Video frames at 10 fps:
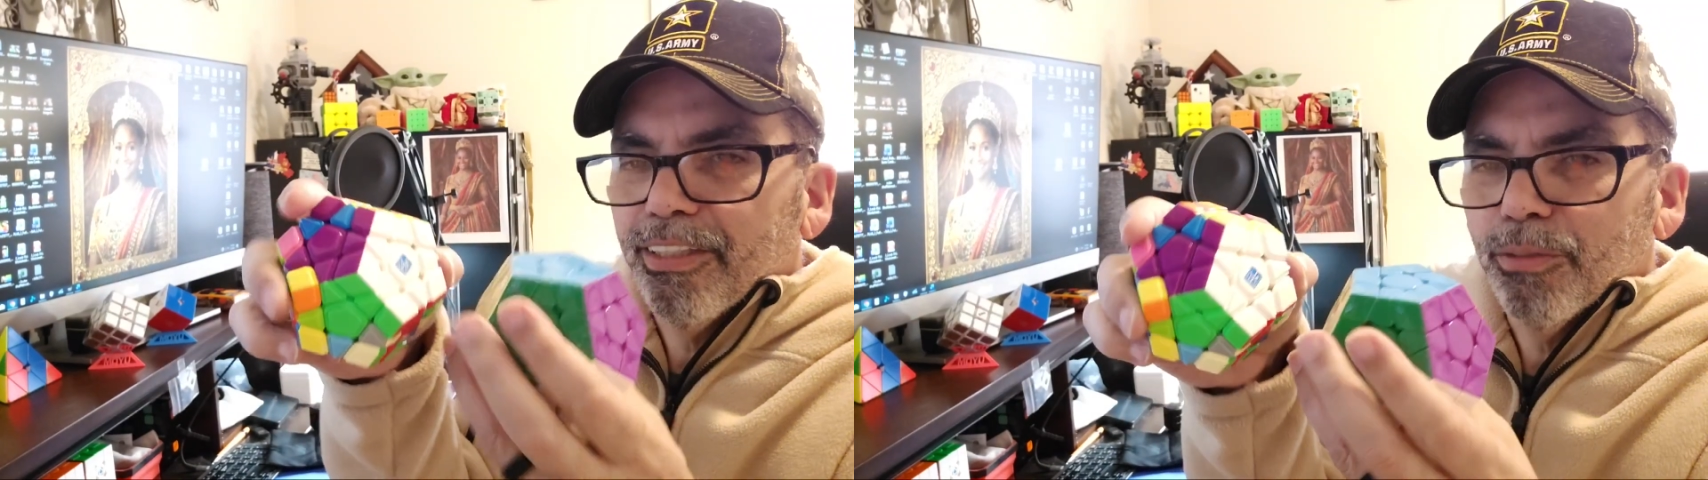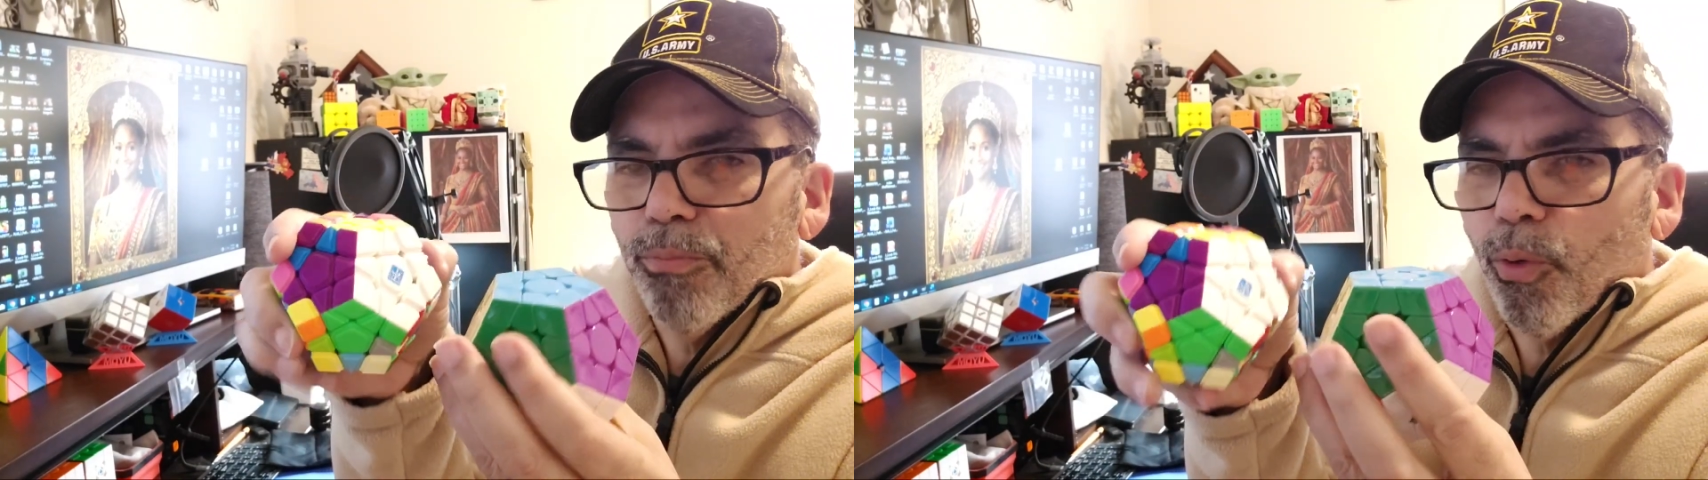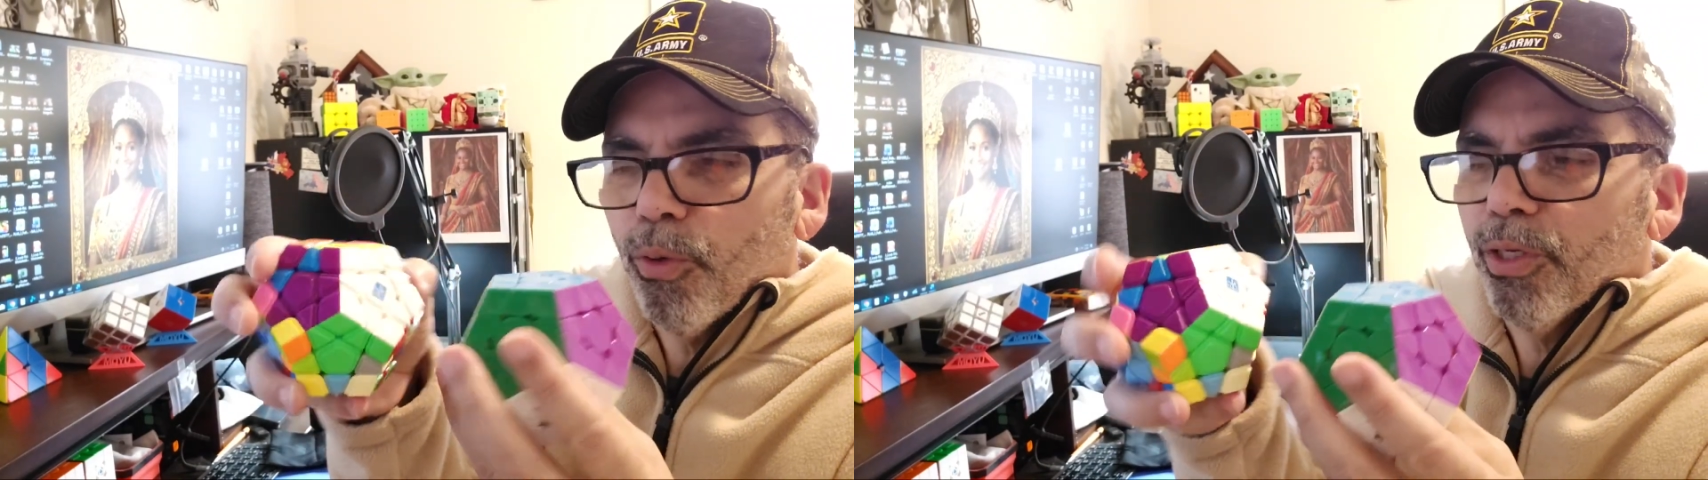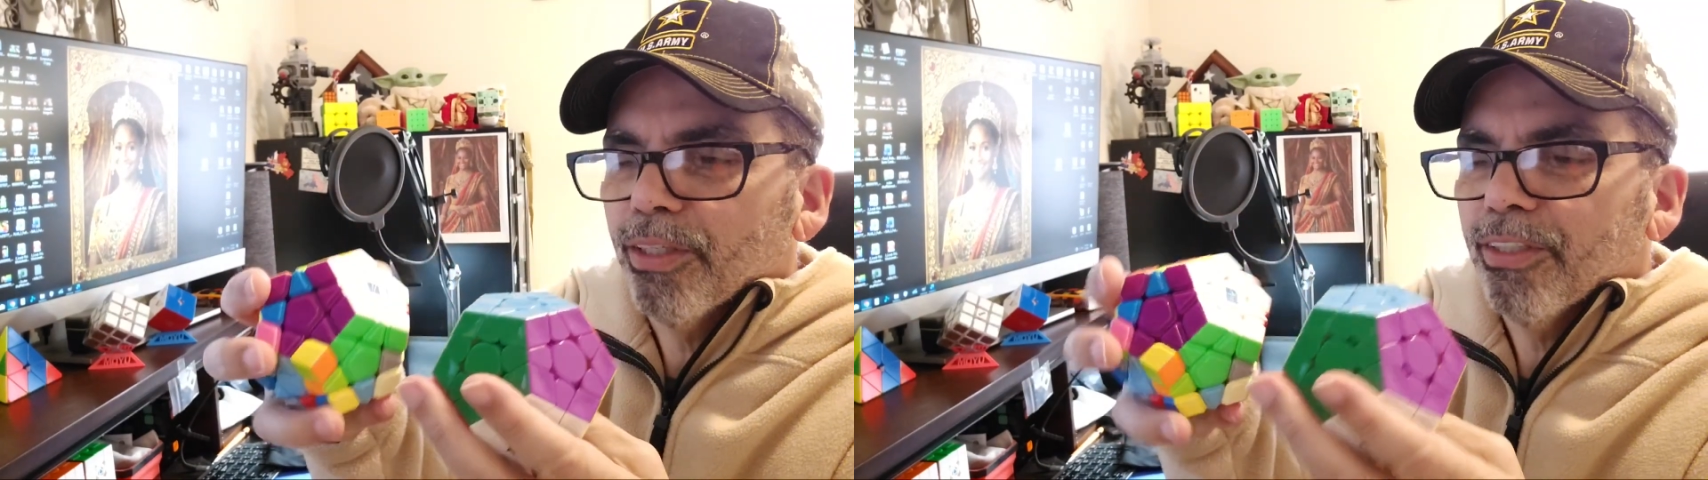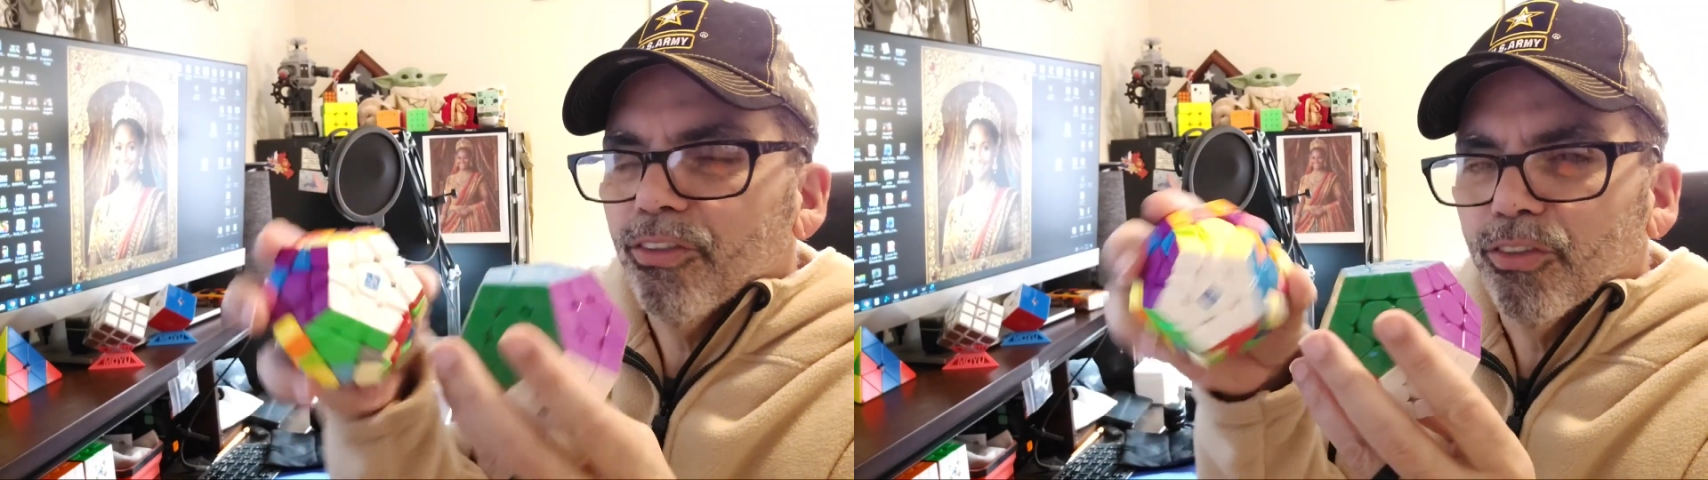the Moyu, I
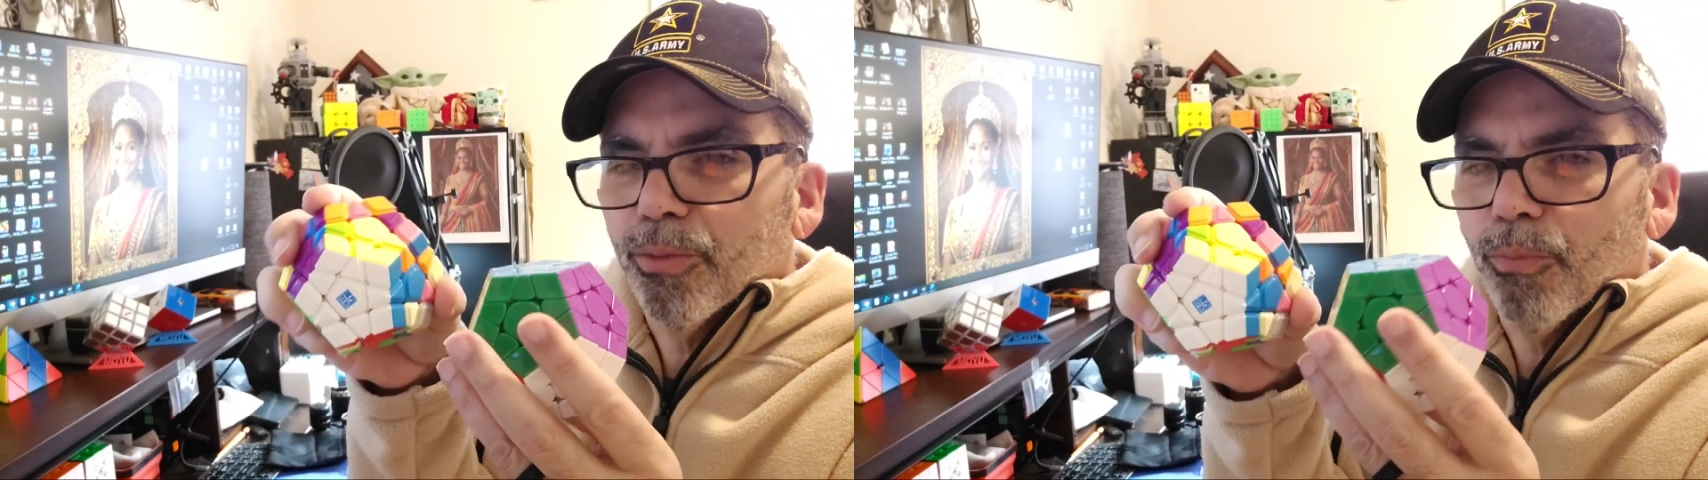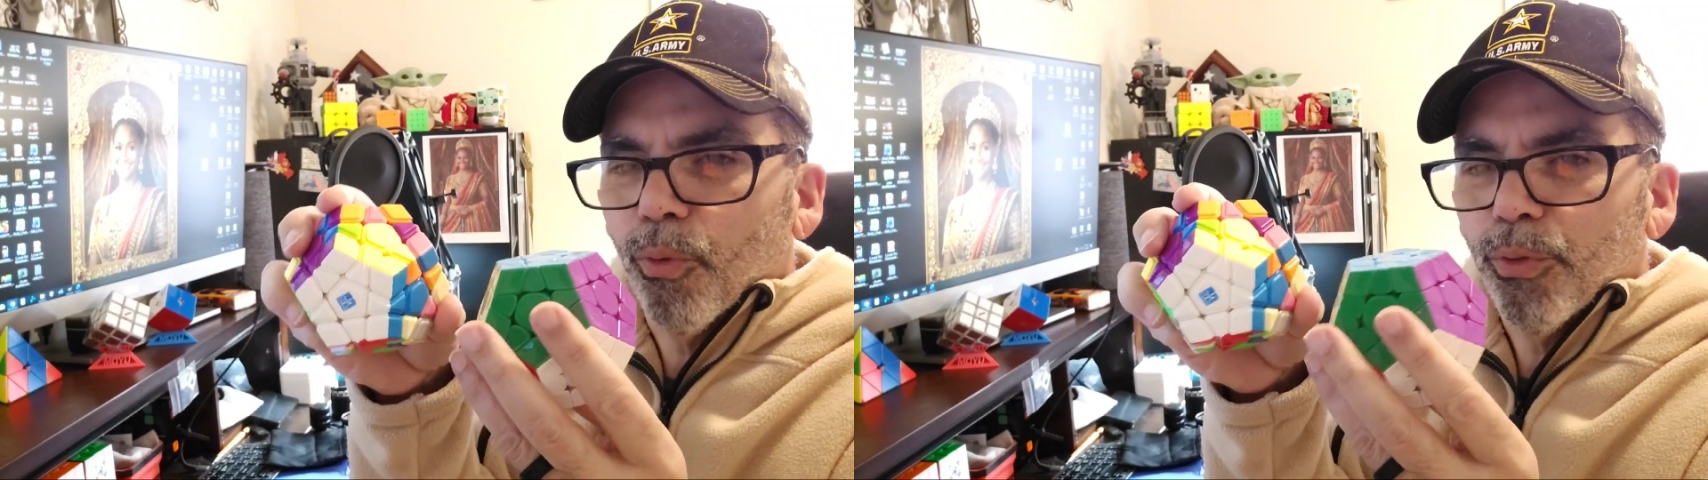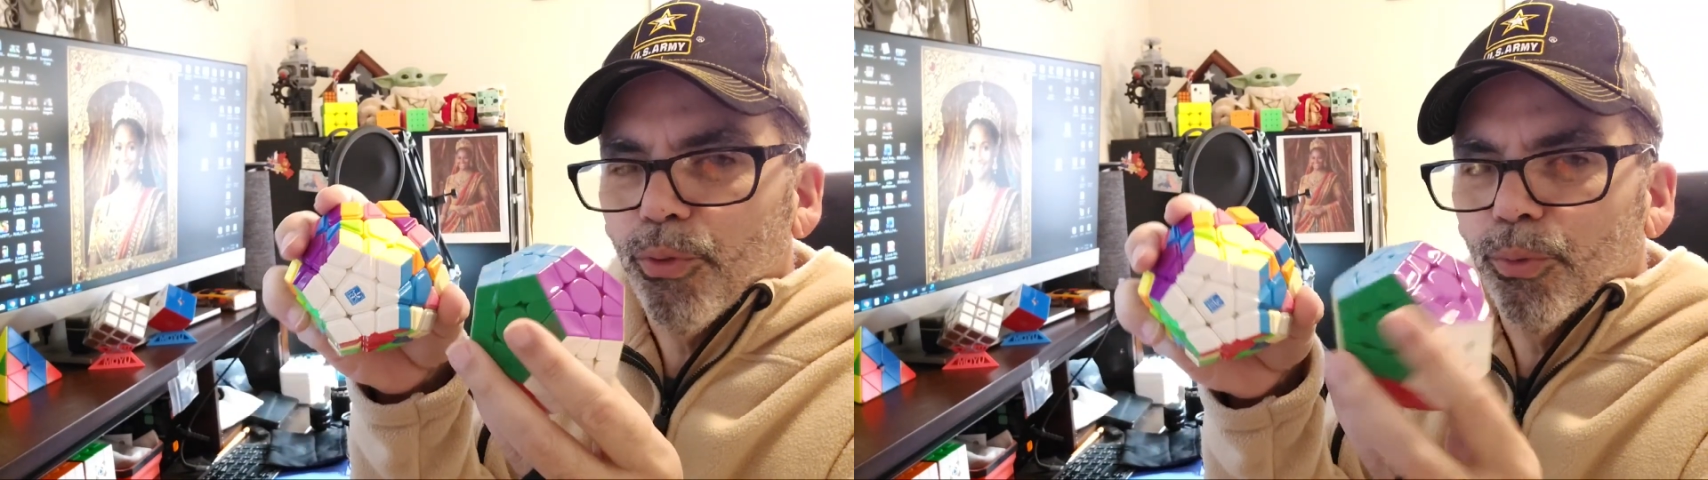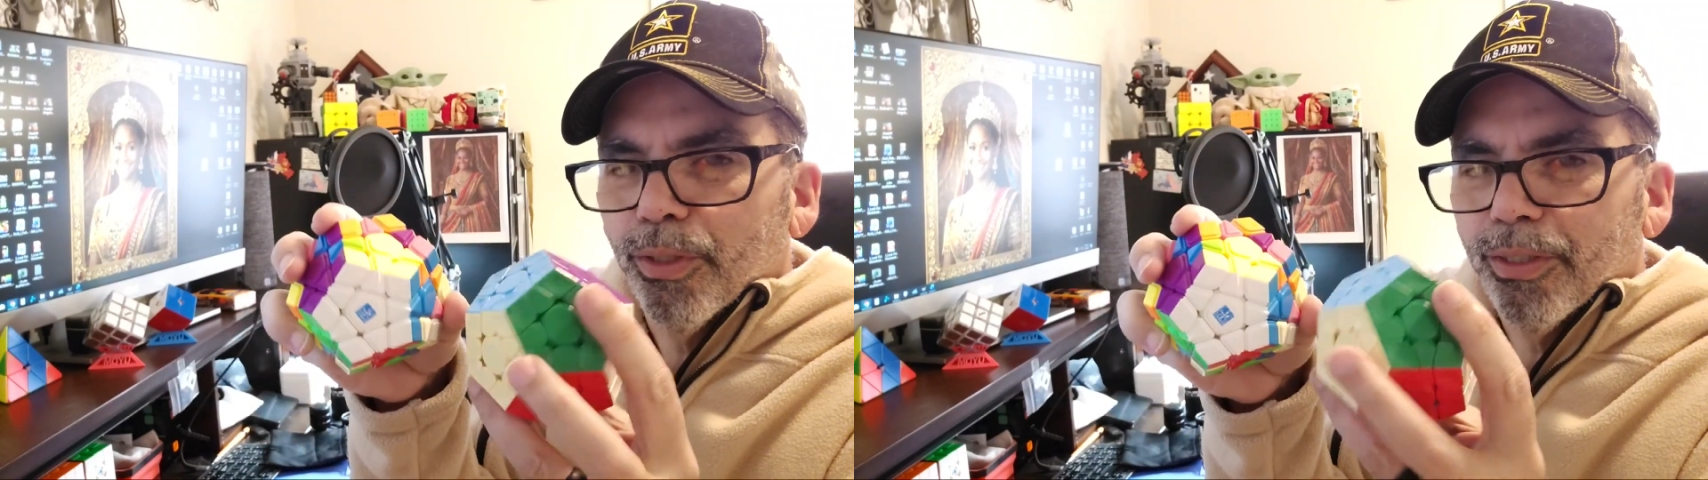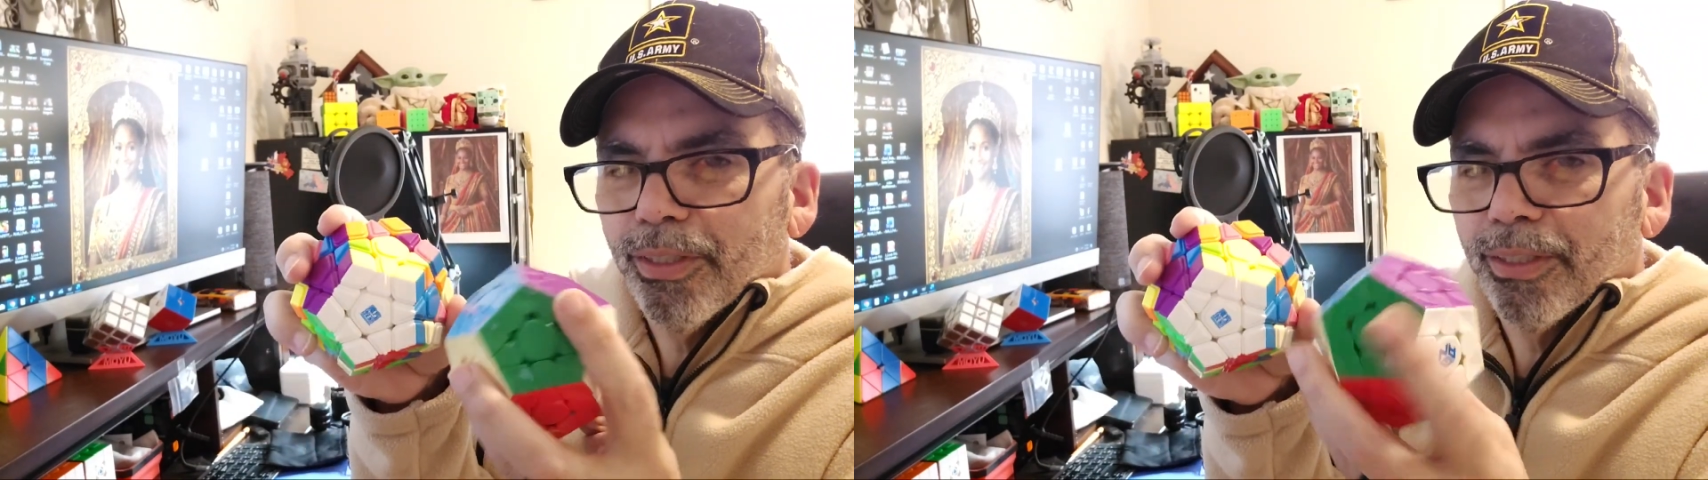think this is the Moyu one.